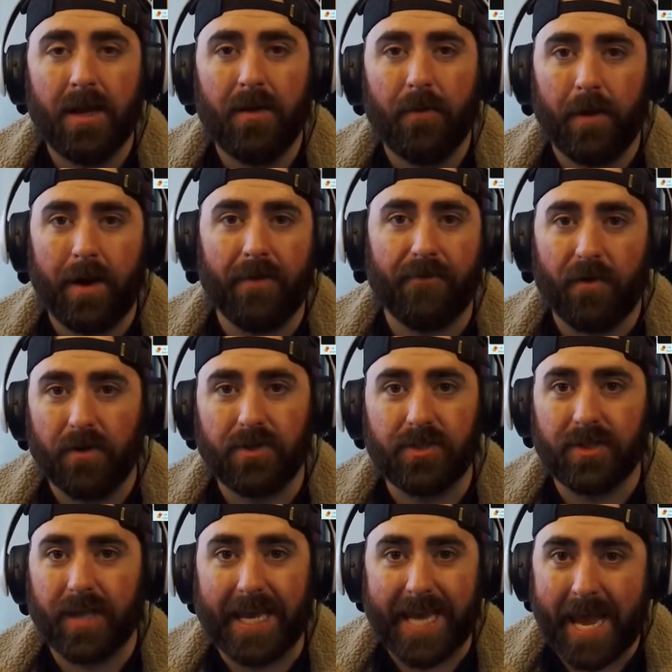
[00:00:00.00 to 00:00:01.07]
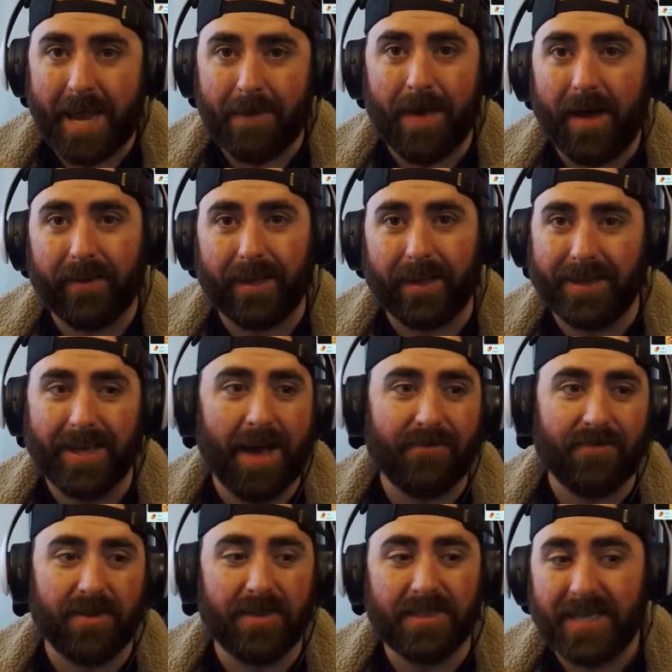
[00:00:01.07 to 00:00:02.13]
when it first came out.
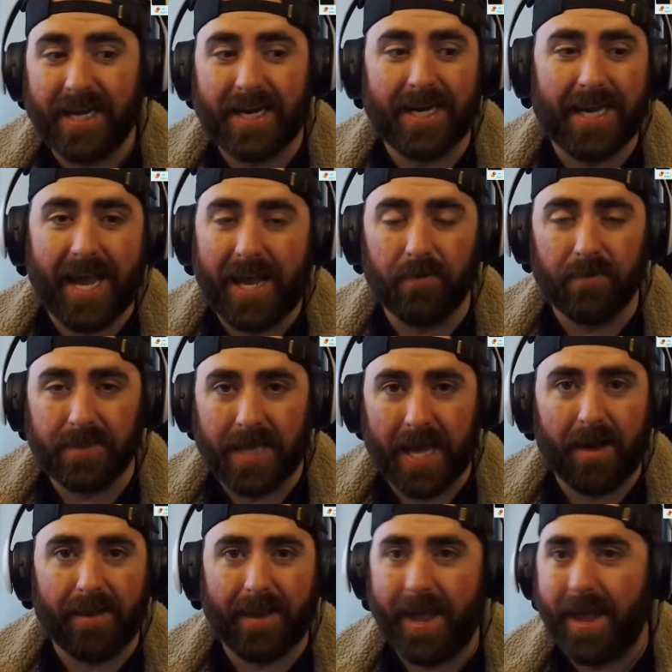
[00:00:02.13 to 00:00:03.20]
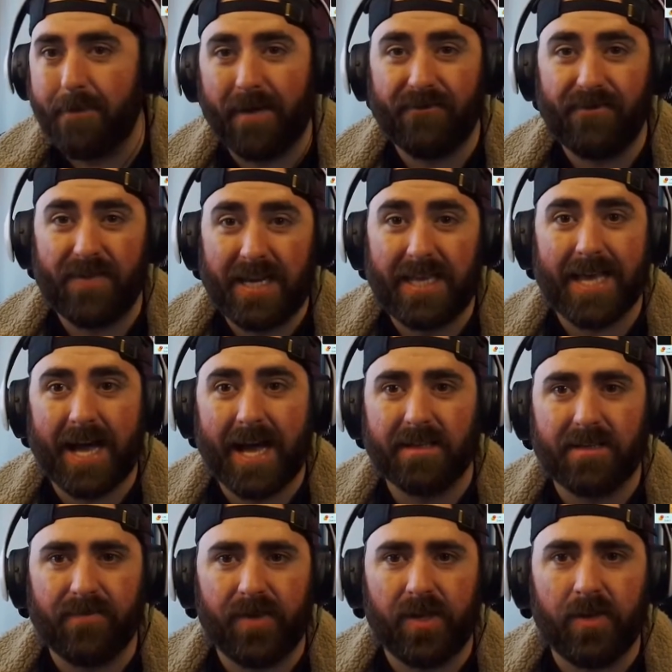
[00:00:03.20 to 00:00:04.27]
After the second day it was out, they had about
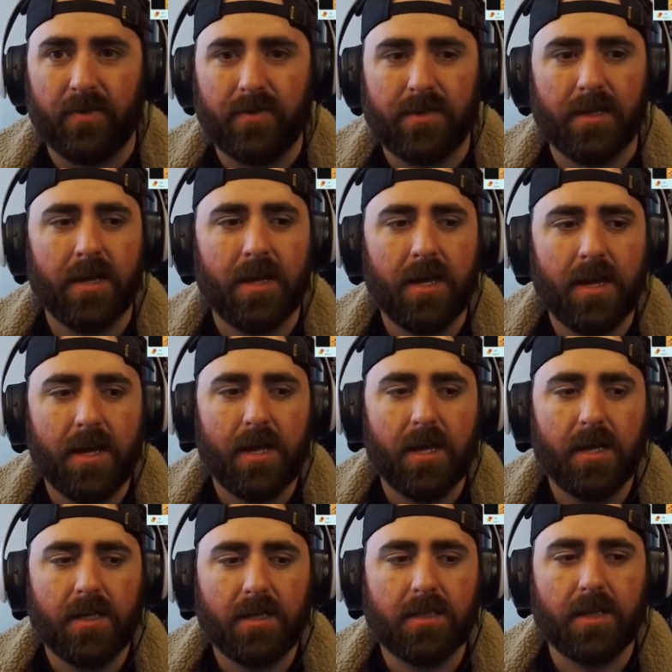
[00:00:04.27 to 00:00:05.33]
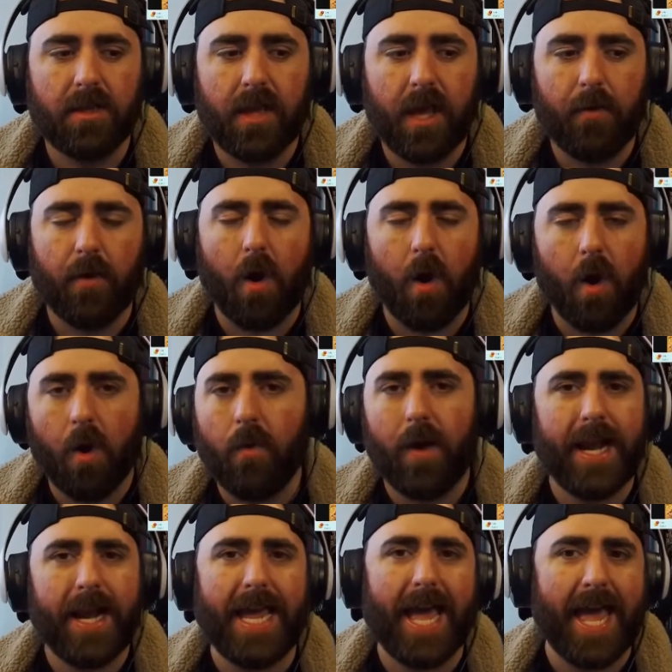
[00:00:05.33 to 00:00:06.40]
50,000 views. So they were
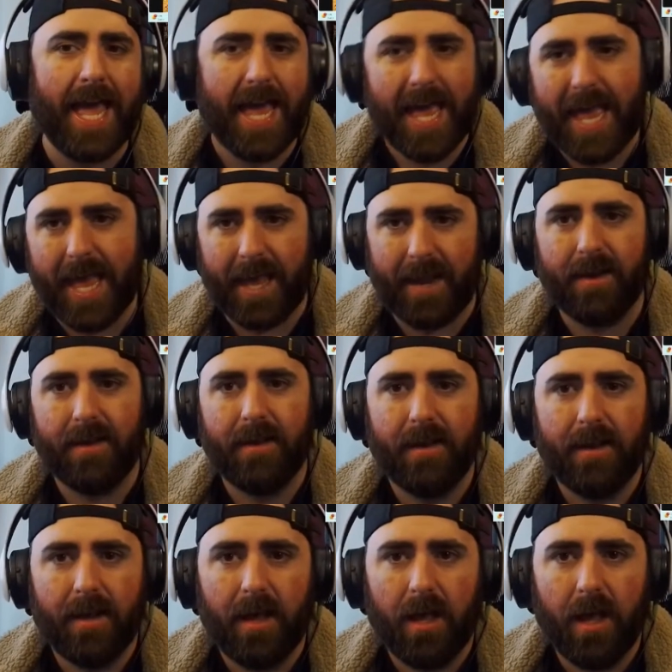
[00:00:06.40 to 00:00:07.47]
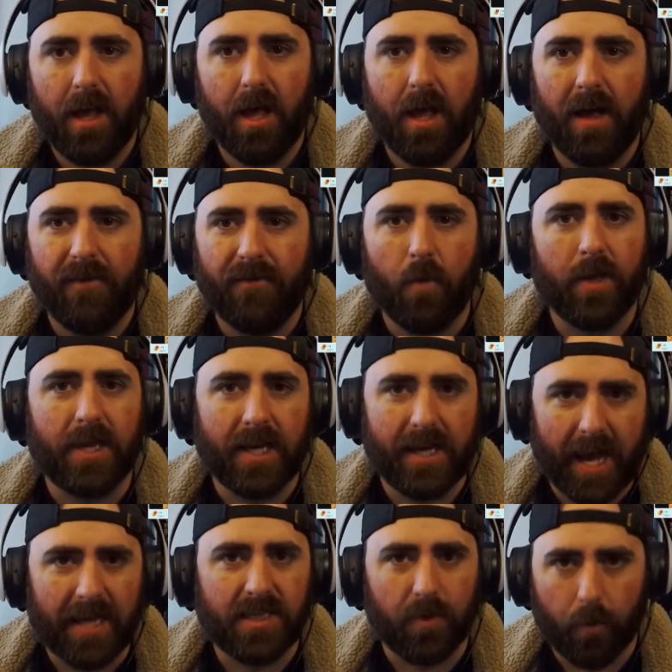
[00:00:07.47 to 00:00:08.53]
already ahead of what the
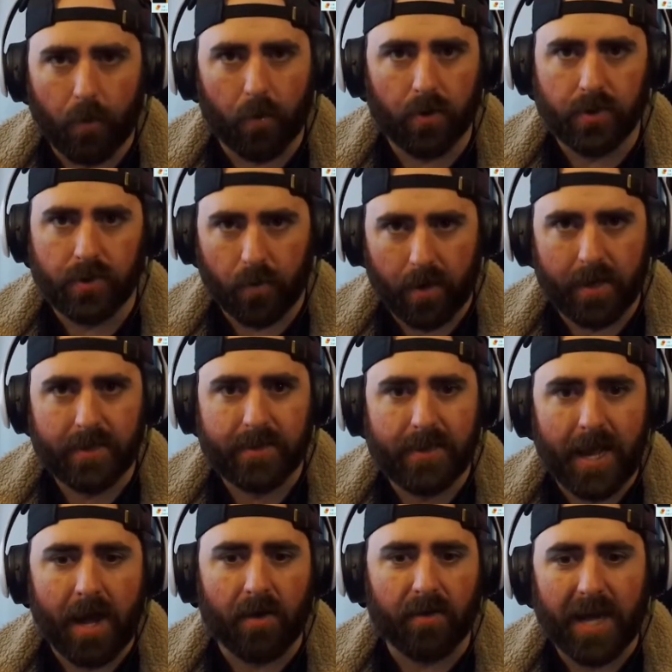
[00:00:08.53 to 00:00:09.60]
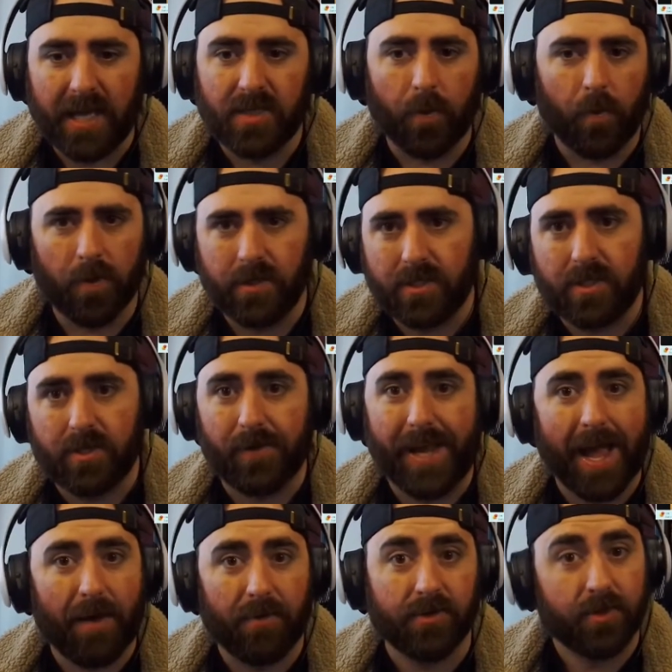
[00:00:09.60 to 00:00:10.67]
DICE Awards was. Now, DICE Awards is 3
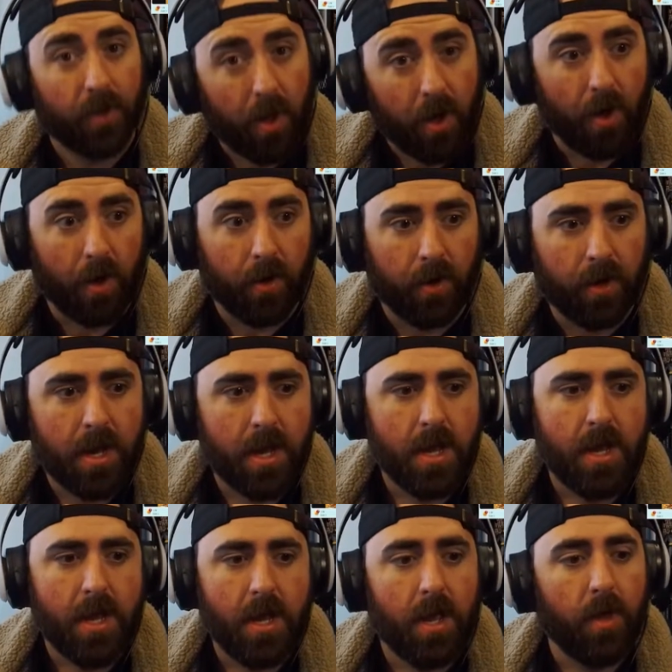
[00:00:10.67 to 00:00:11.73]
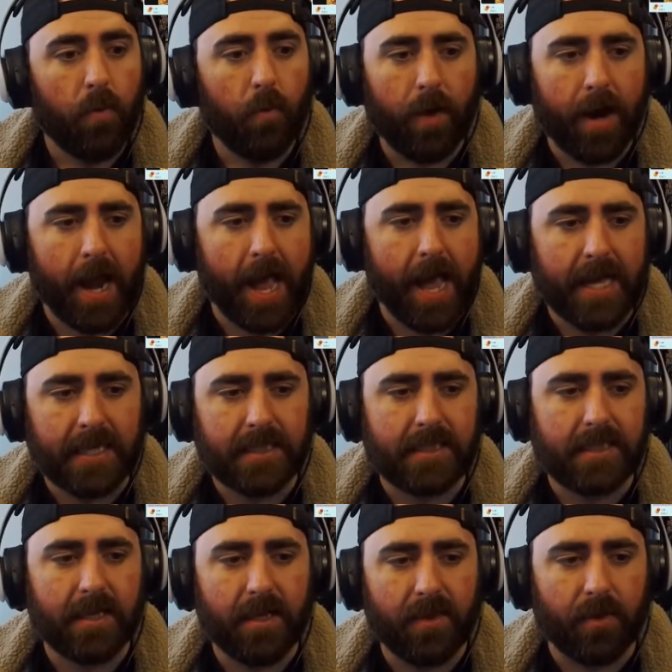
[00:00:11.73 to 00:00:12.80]
hours long,
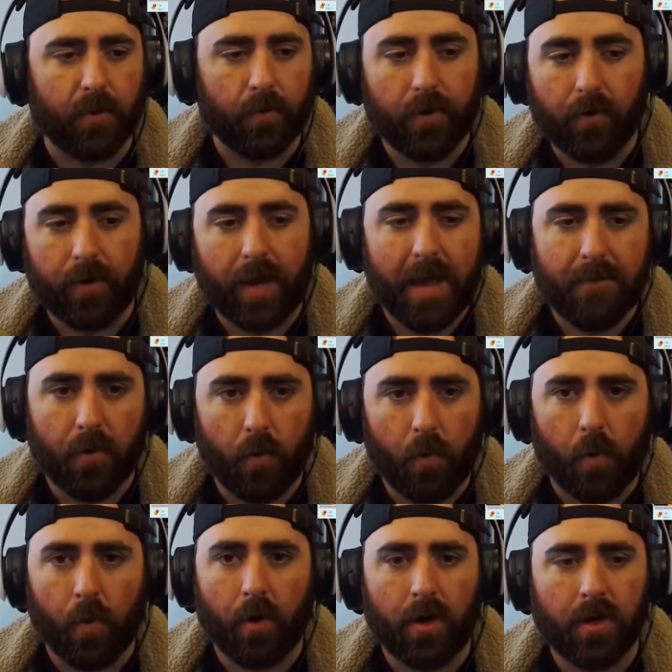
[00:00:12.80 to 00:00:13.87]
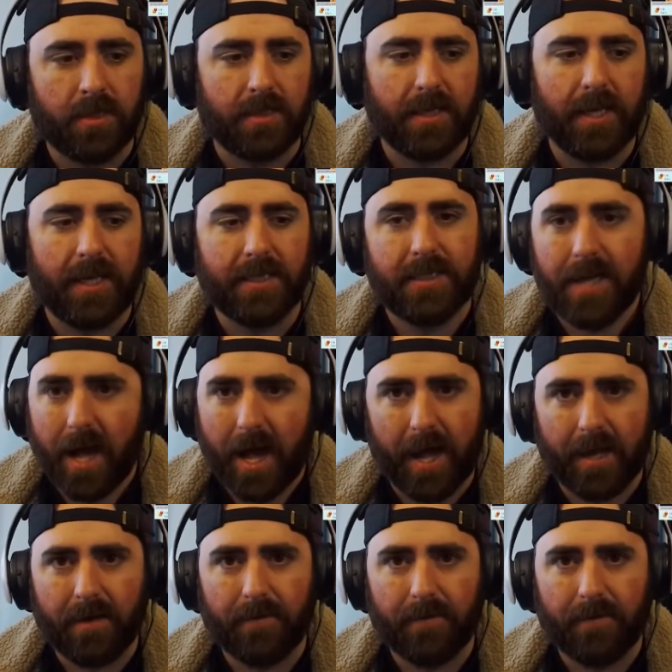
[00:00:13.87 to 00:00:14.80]
whereas the Real Game Awards is not.